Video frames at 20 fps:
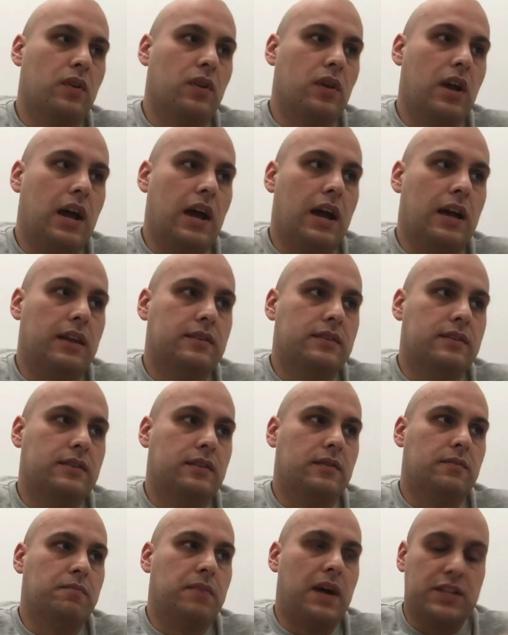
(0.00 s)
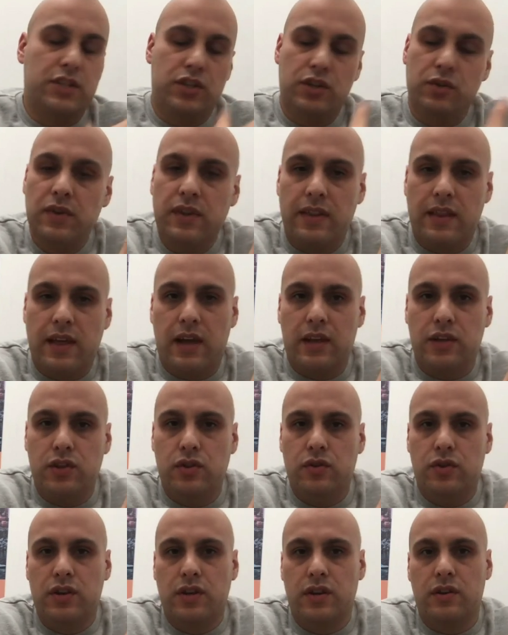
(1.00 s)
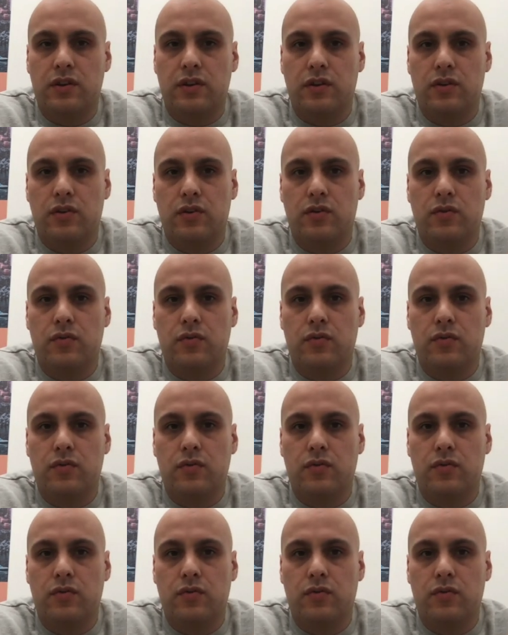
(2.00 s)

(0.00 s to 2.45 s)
And by doing that, you can